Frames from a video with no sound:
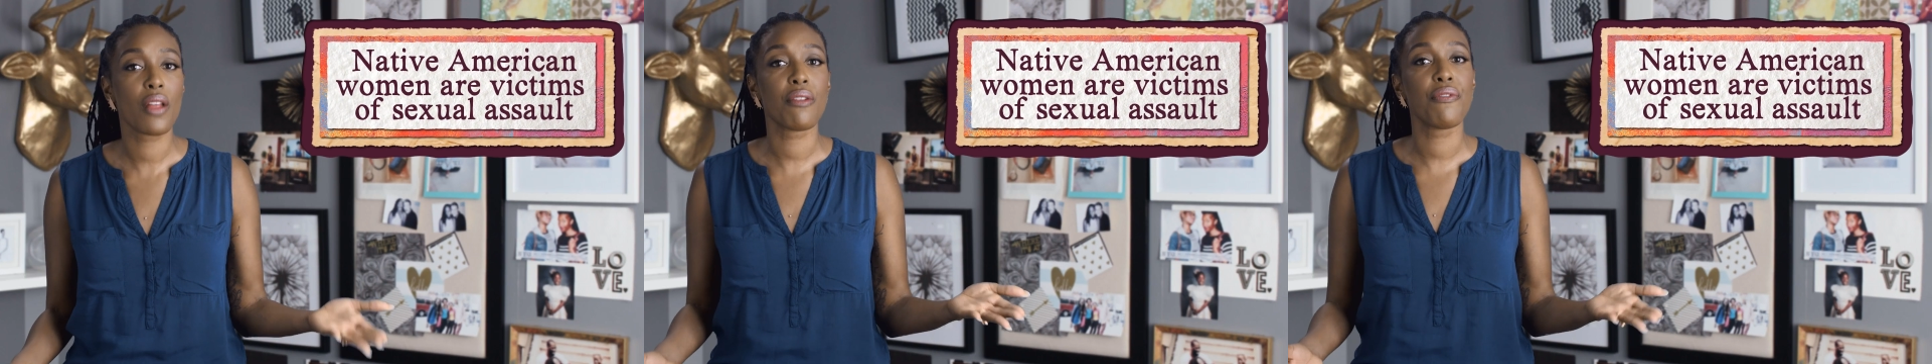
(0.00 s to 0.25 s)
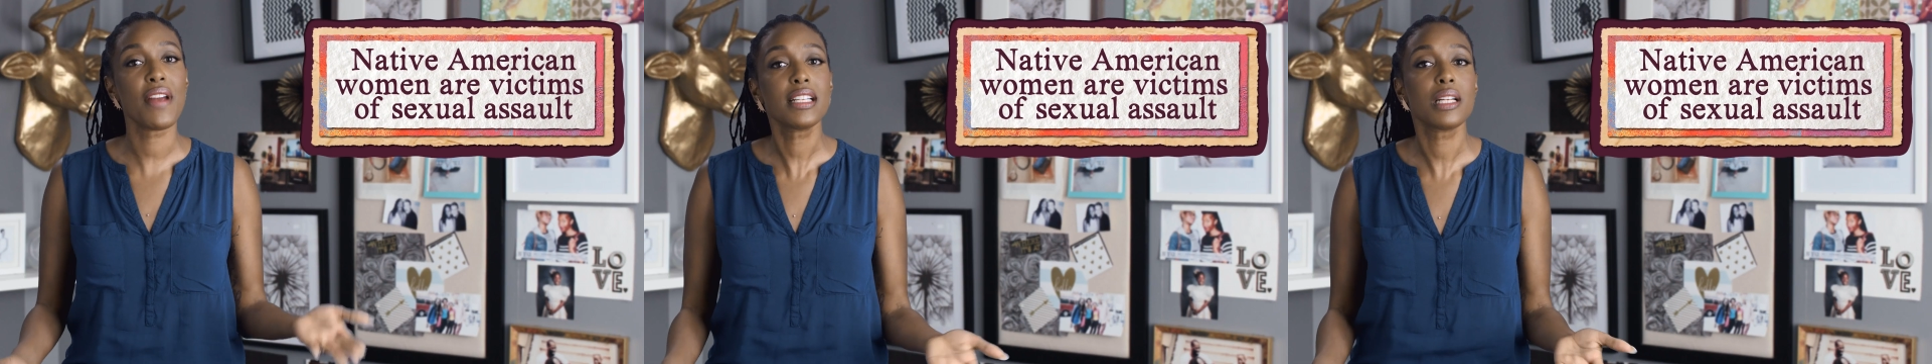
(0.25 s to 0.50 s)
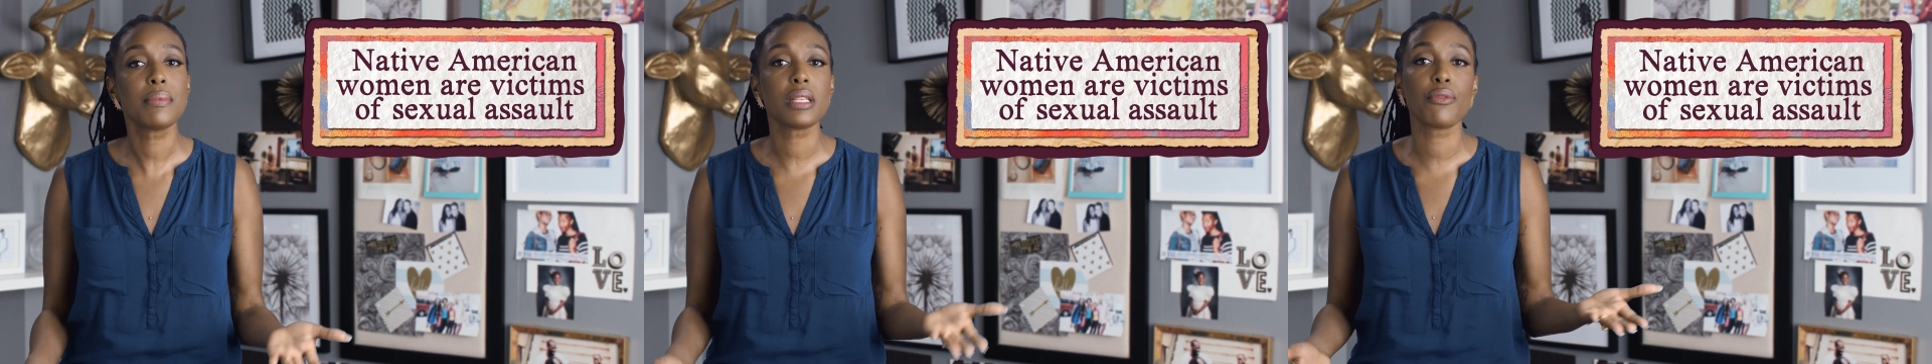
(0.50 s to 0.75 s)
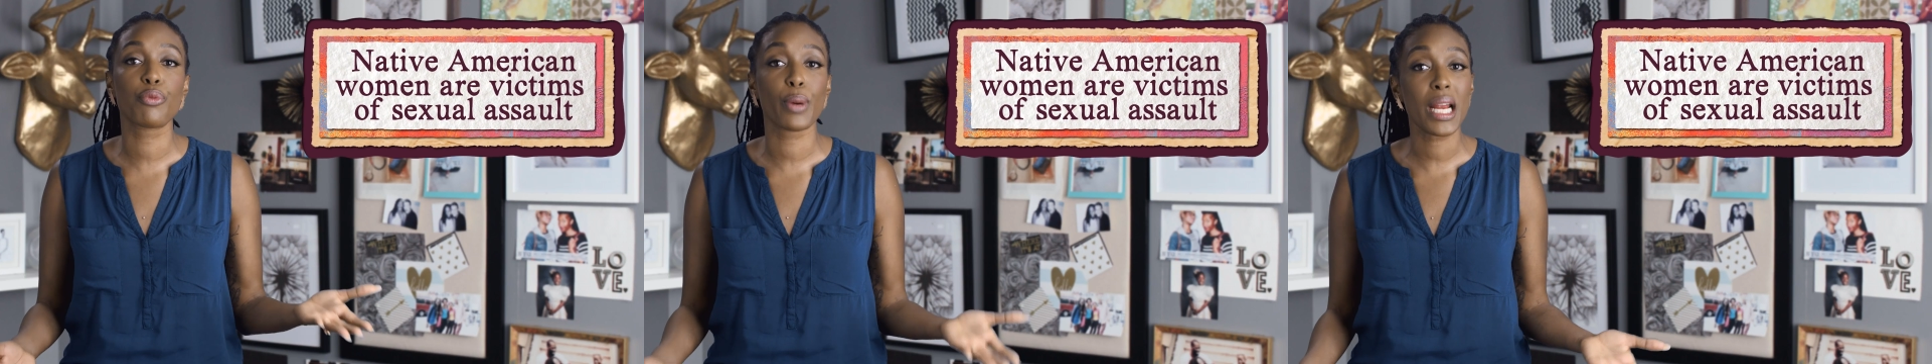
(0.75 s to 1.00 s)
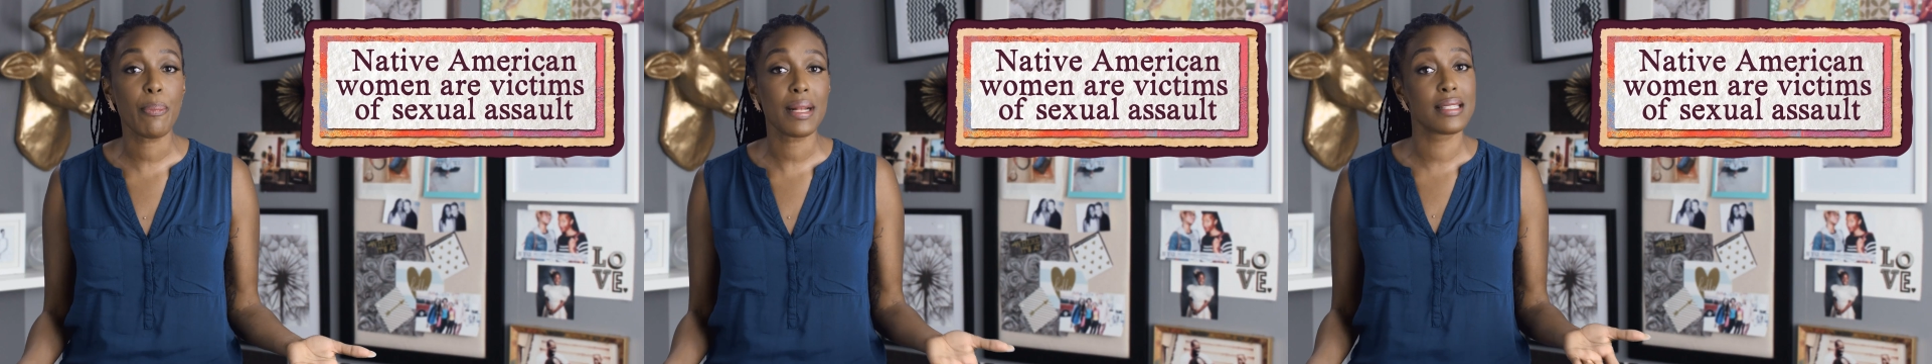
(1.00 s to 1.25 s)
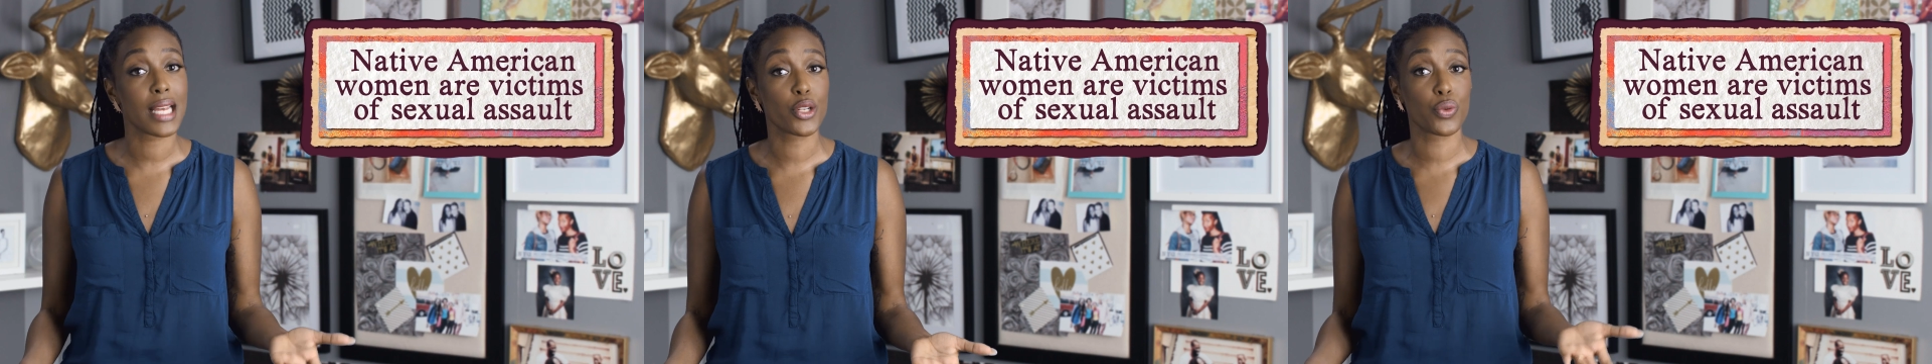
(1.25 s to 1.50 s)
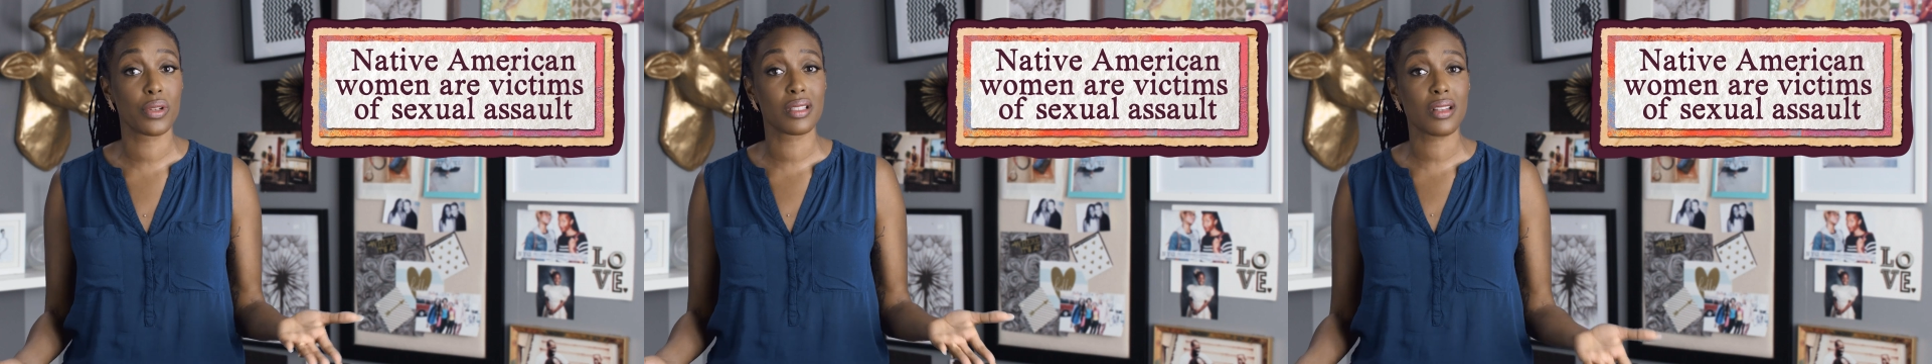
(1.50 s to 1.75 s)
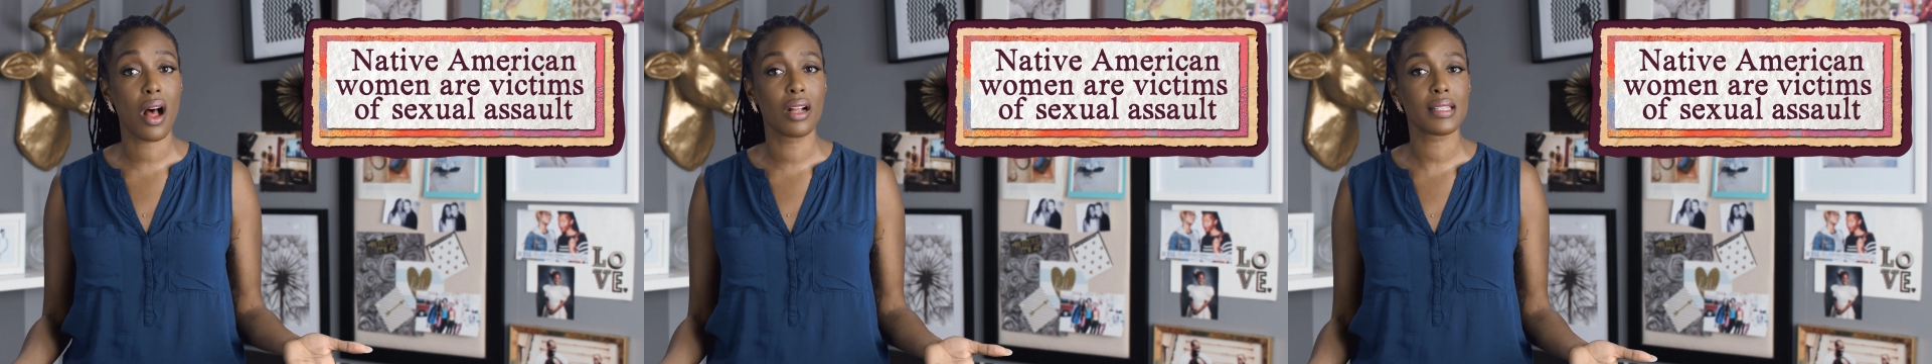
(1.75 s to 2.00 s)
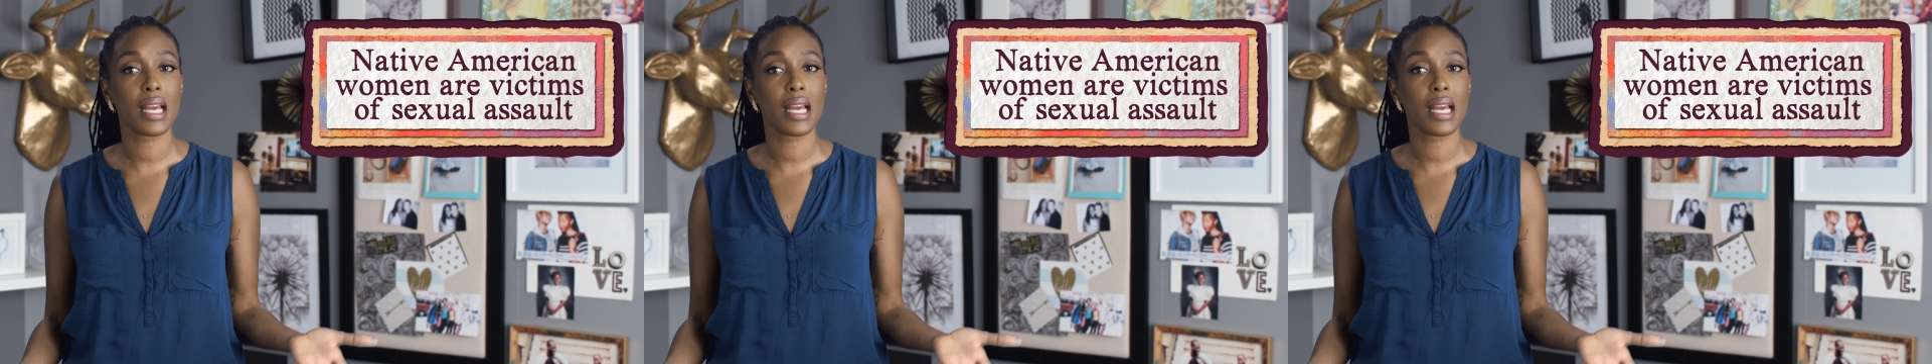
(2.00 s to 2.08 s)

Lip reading: the victims of rape and sexual assault